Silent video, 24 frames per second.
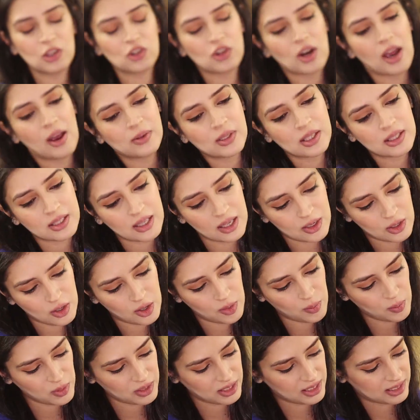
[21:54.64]
the trousers that
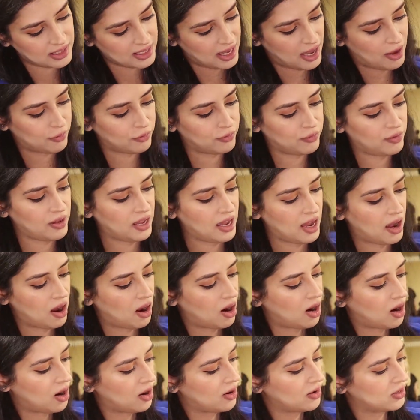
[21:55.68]
come with this outfit
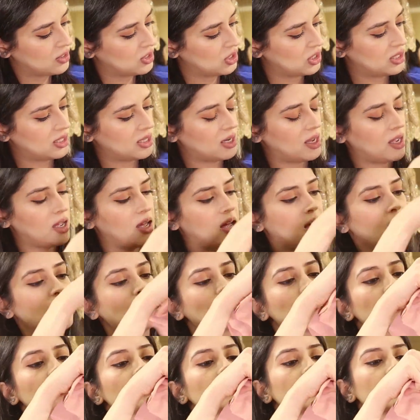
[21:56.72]
are just
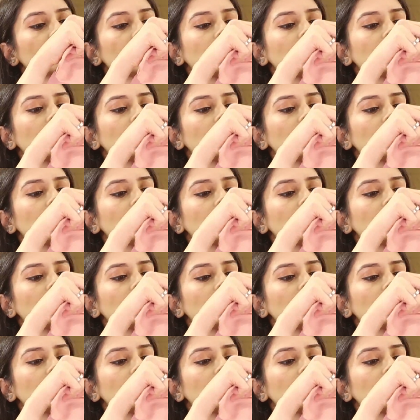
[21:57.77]
um,